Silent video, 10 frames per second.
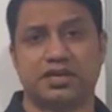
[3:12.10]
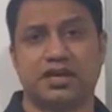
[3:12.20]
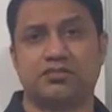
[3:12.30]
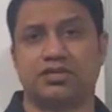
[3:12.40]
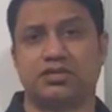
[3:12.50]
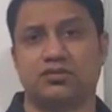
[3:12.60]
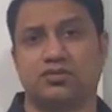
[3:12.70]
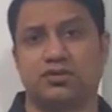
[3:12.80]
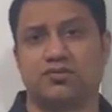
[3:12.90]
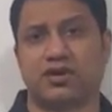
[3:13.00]
A chemist is
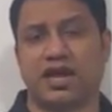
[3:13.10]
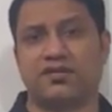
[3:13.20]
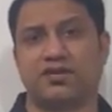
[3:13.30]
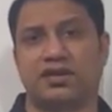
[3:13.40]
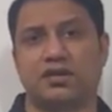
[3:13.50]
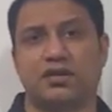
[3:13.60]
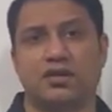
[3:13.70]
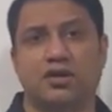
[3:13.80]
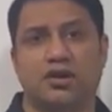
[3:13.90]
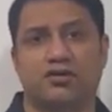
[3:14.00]
known for having
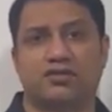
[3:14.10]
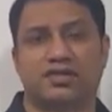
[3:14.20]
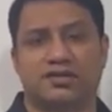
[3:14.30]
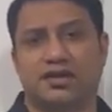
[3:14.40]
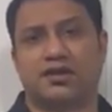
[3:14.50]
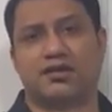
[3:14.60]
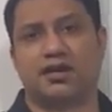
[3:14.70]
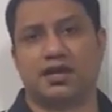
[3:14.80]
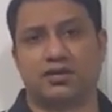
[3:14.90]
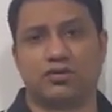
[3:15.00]
all of the things that are
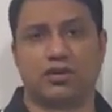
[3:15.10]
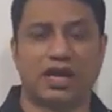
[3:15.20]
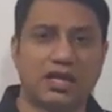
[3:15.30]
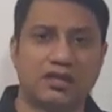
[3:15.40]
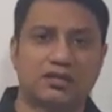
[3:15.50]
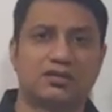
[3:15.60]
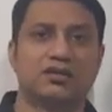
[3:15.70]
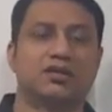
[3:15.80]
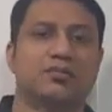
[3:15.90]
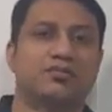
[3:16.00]
related to health,
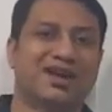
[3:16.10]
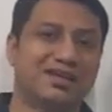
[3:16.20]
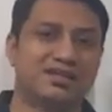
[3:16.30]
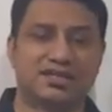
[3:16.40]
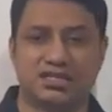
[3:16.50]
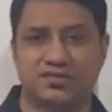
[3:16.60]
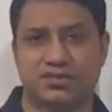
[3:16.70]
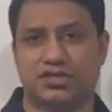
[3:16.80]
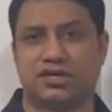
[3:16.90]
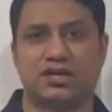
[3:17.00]
medicines
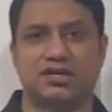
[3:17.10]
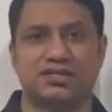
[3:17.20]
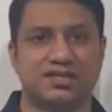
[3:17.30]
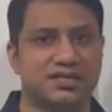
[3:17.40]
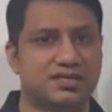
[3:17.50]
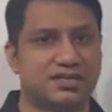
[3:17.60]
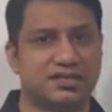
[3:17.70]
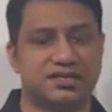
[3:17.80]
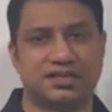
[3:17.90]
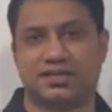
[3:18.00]
for certain
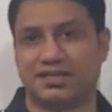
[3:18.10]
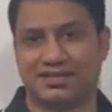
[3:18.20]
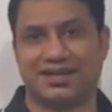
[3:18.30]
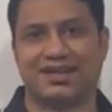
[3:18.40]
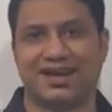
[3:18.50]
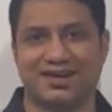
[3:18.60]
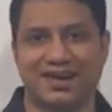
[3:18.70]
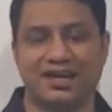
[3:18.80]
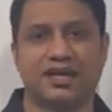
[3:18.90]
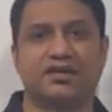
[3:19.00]
diseases and things like that,
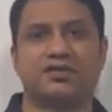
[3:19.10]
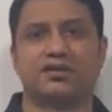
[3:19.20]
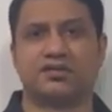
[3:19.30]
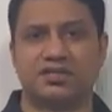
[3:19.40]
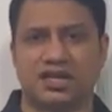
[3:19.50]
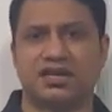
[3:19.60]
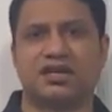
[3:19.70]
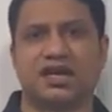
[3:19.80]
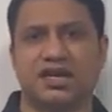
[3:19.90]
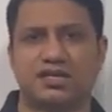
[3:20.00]
right? Even
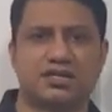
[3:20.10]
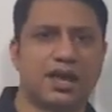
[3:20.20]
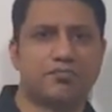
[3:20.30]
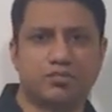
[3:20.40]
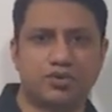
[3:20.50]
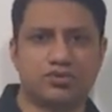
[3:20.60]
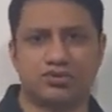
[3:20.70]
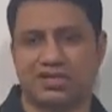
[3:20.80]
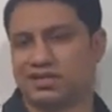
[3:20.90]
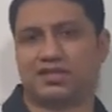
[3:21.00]
skincare,
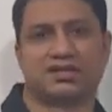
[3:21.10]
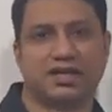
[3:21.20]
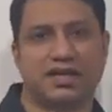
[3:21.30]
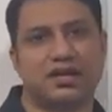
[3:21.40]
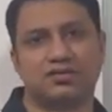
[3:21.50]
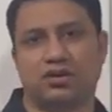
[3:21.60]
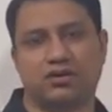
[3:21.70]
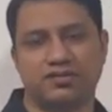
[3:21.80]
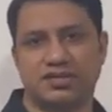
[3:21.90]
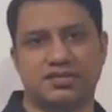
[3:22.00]
shampoos and things like that. So all
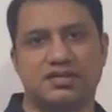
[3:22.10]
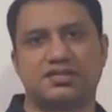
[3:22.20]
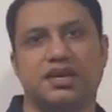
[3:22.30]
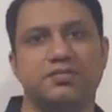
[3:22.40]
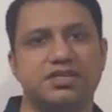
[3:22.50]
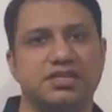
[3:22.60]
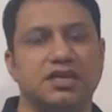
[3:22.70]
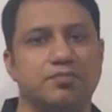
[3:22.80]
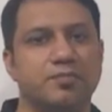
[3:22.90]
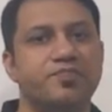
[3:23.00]
of these things chemists
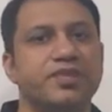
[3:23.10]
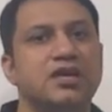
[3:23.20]
keep.